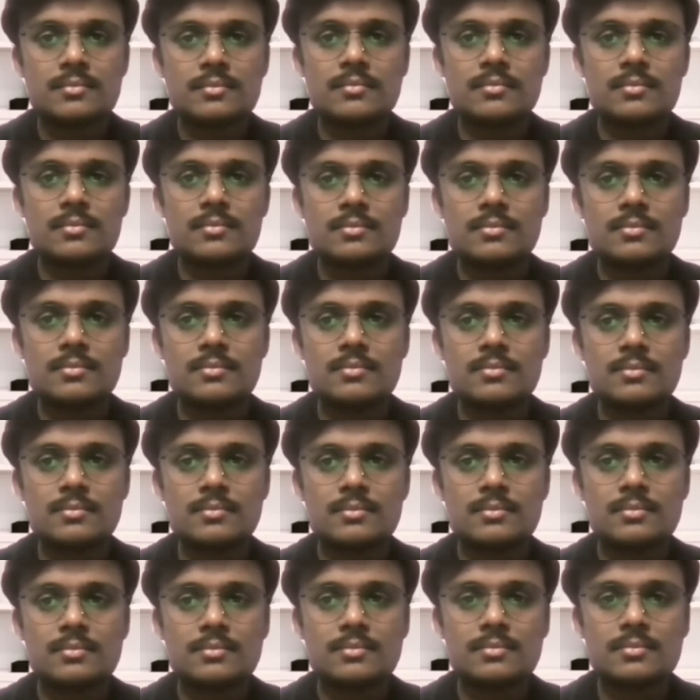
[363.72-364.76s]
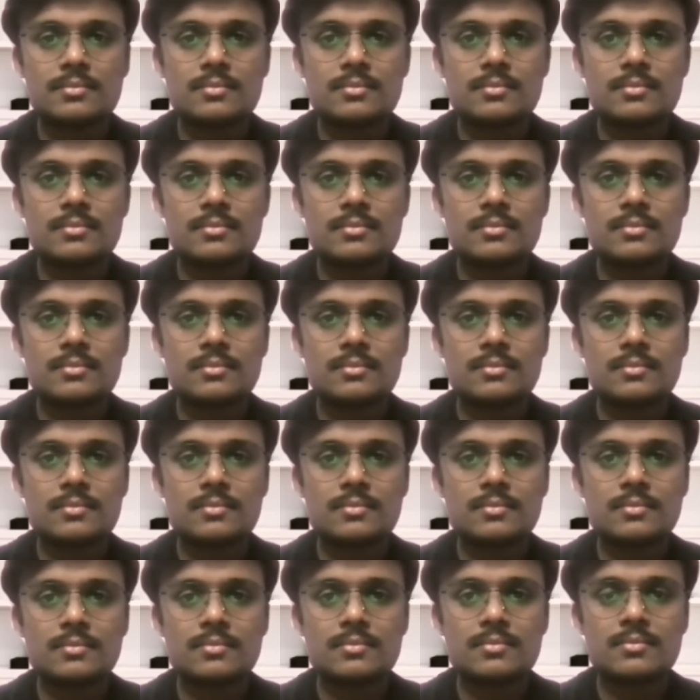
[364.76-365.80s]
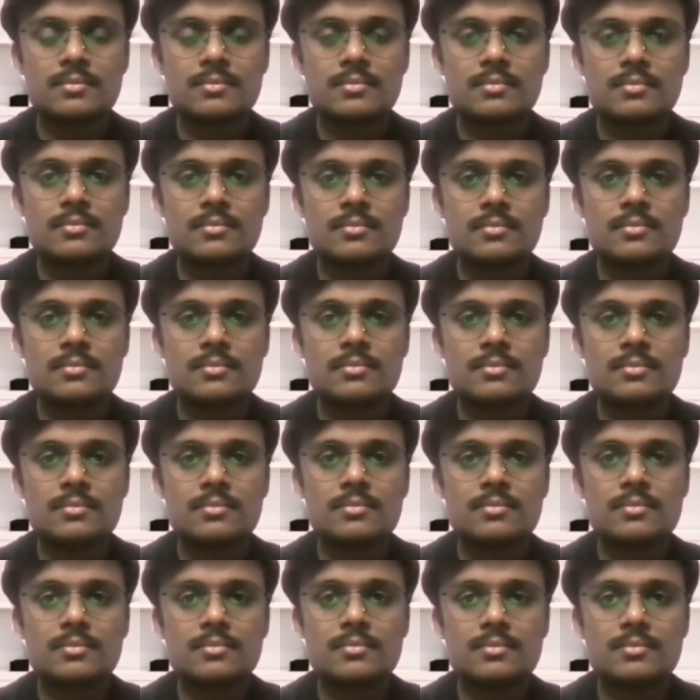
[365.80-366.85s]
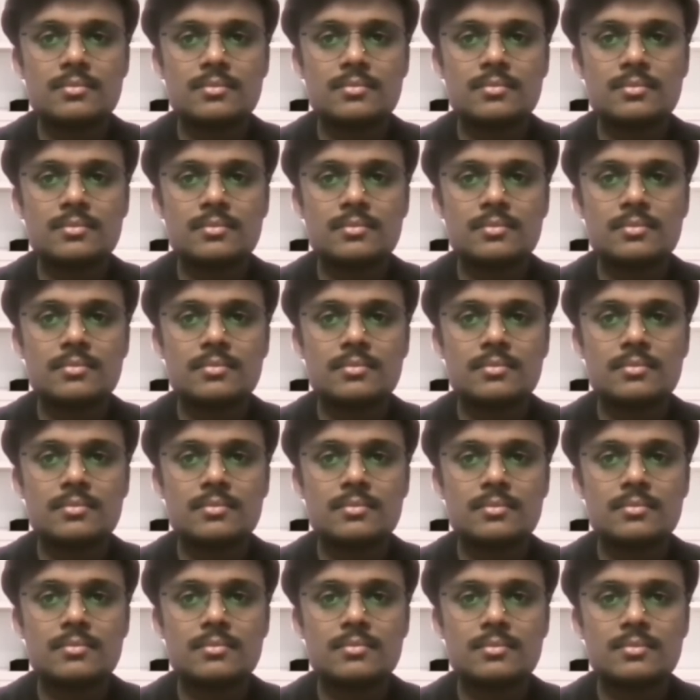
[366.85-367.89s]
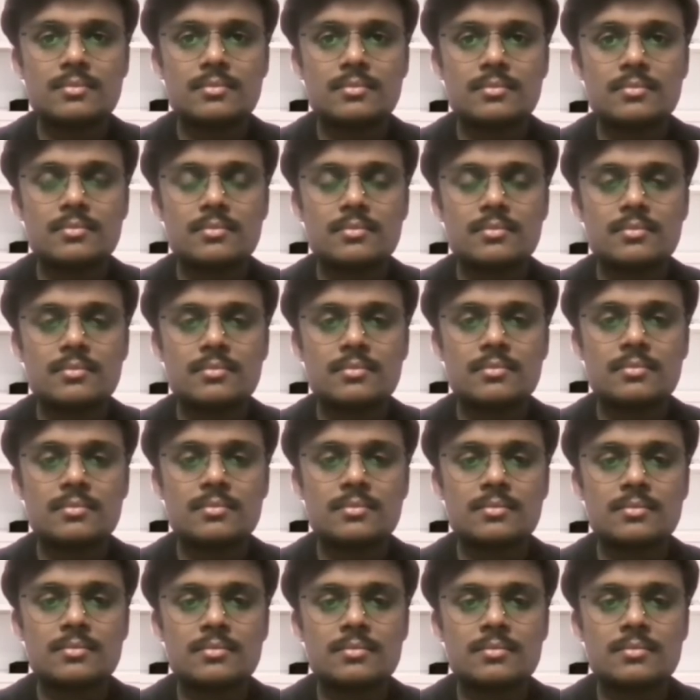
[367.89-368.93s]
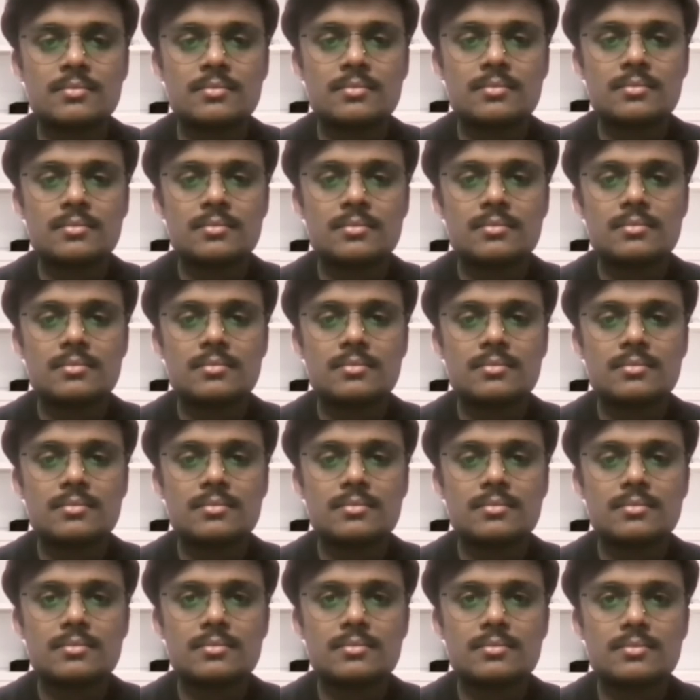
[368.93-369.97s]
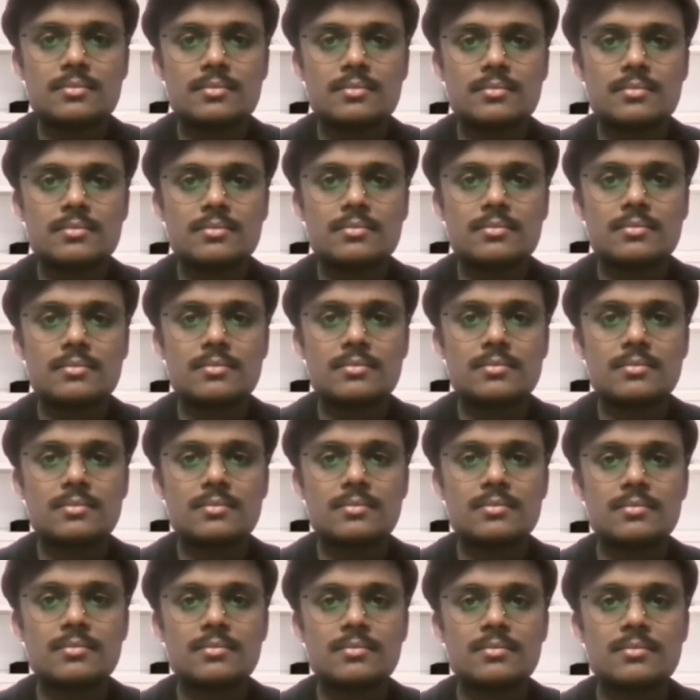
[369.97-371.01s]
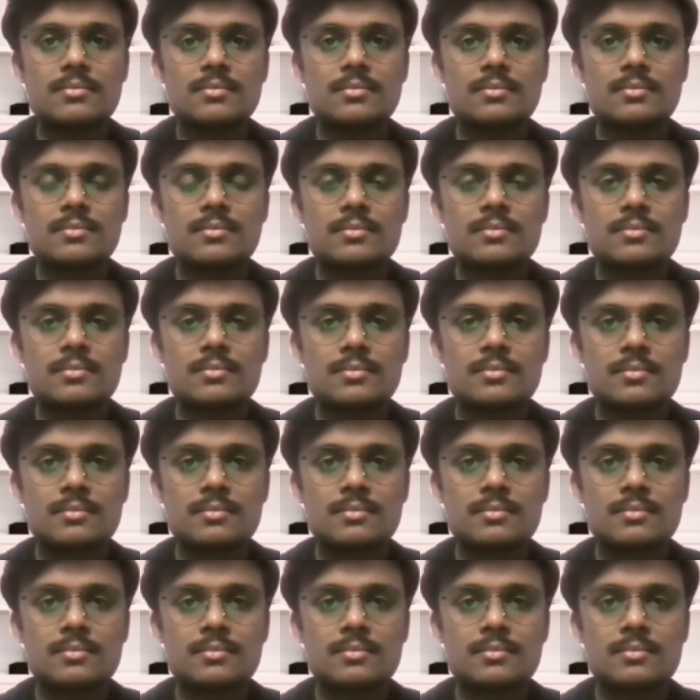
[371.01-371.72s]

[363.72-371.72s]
The person shown says nothing.